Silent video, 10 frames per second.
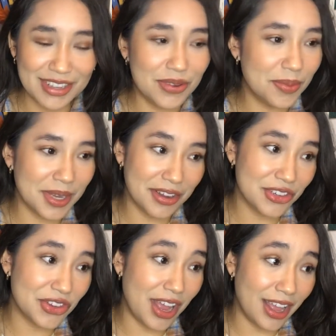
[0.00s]
Oh my
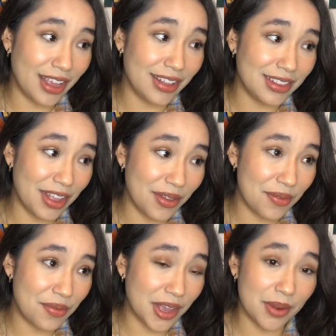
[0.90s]
gosh, I love
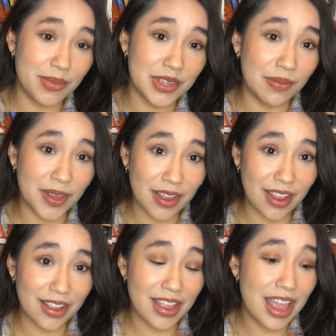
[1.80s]
Adam Silvera.